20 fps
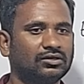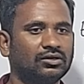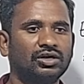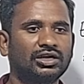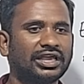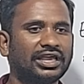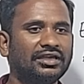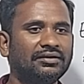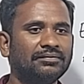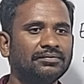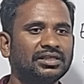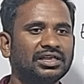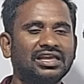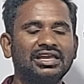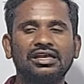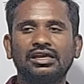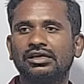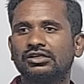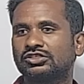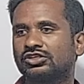Okay,
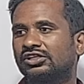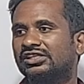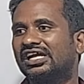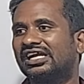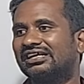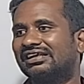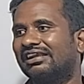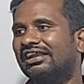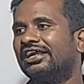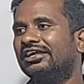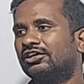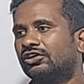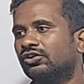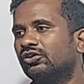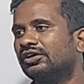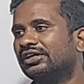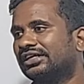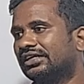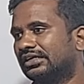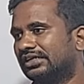so that lead to
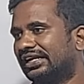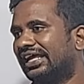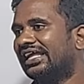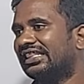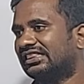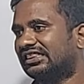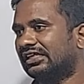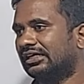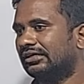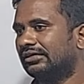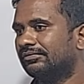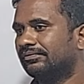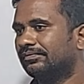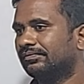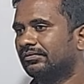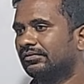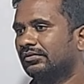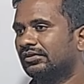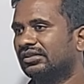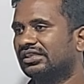death.
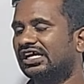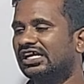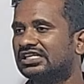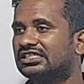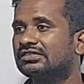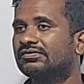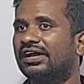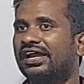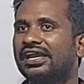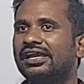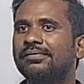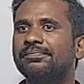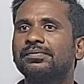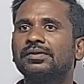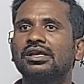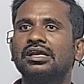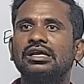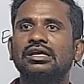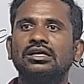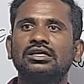That's why
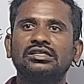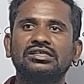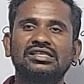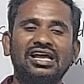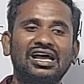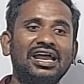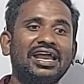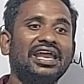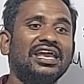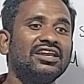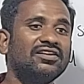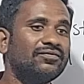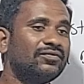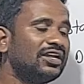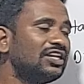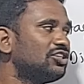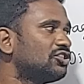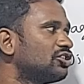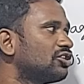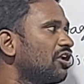the
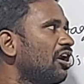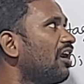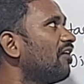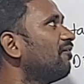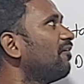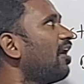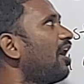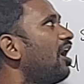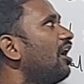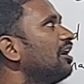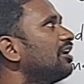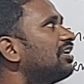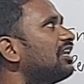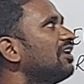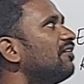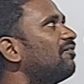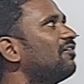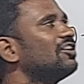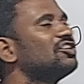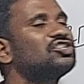invention of
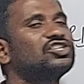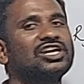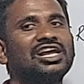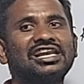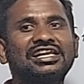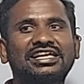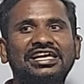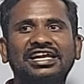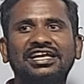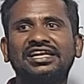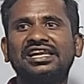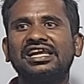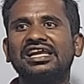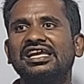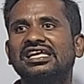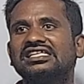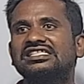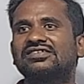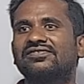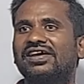artificial kidney
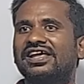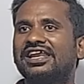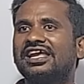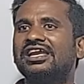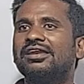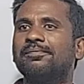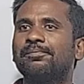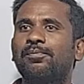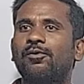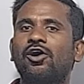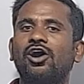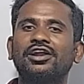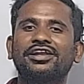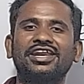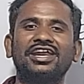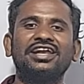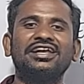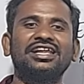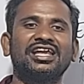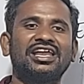is very
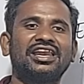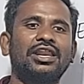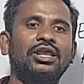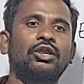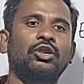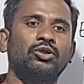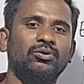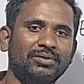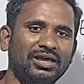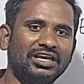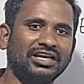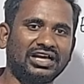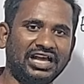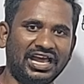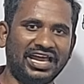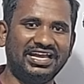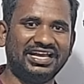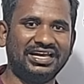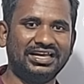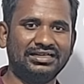important in
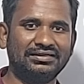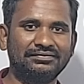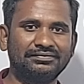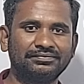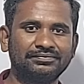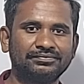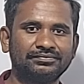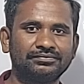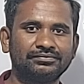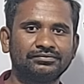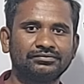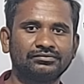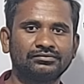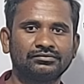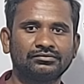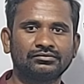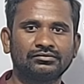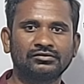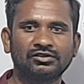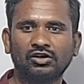humankind.
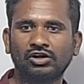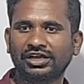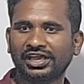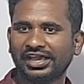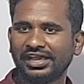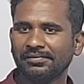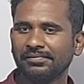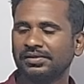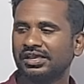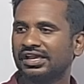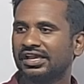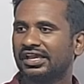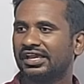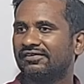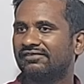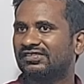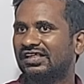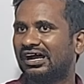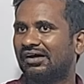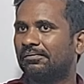Okay,
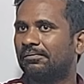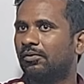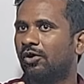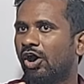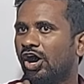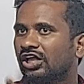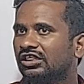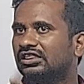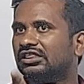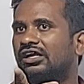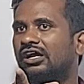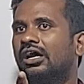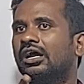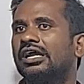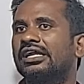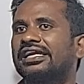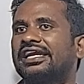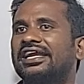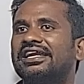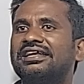if the both
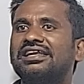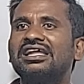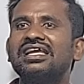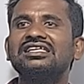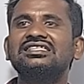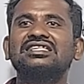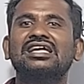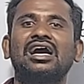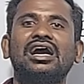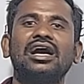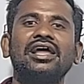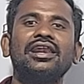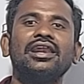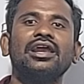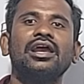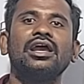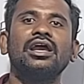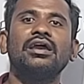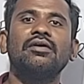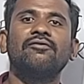kidneys are
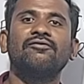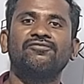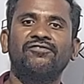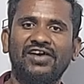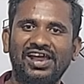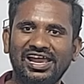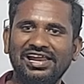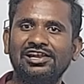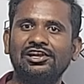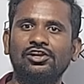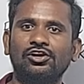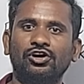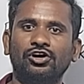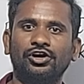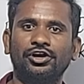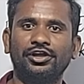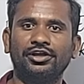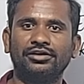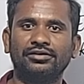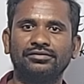
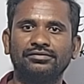failed,